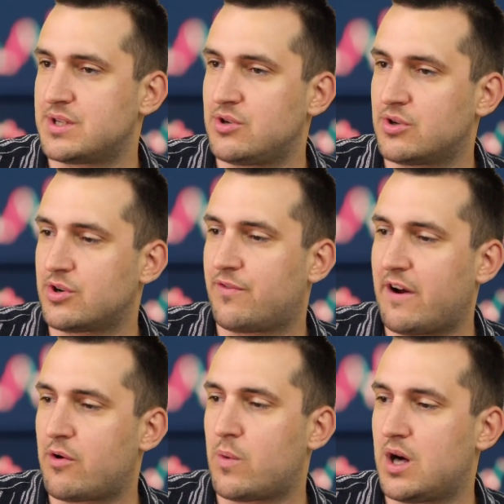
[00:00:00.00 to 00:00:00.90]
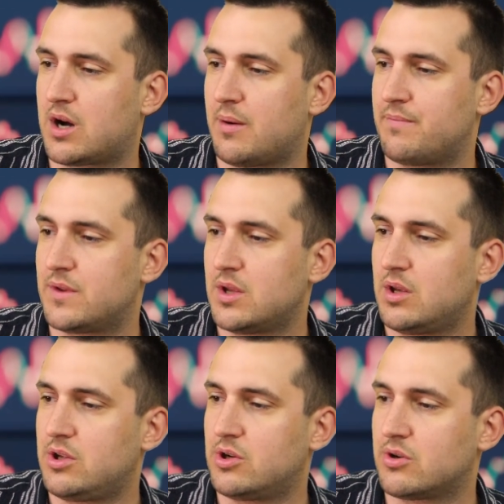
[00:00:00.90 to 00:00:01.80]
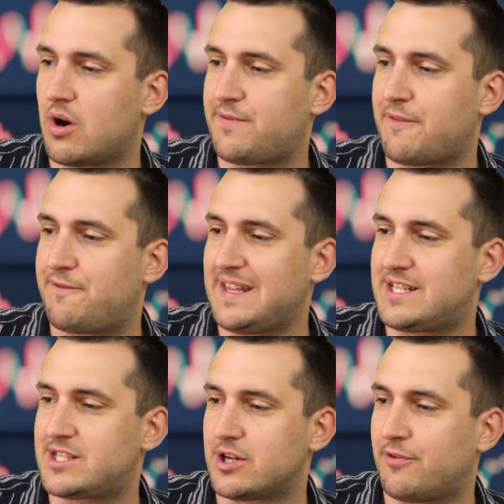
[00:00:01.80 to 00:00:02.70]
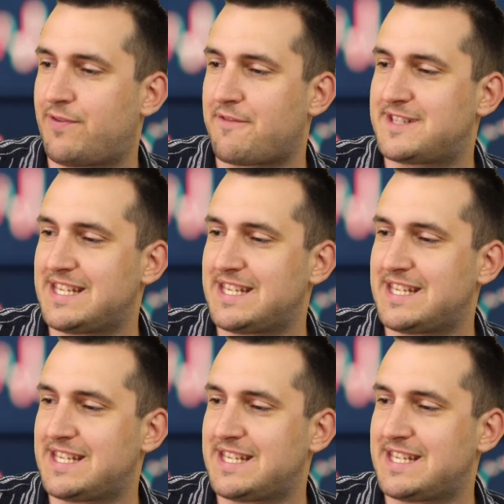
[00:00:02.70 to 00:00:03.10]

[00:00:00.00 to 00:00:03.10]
You're very welcome. Fefetito.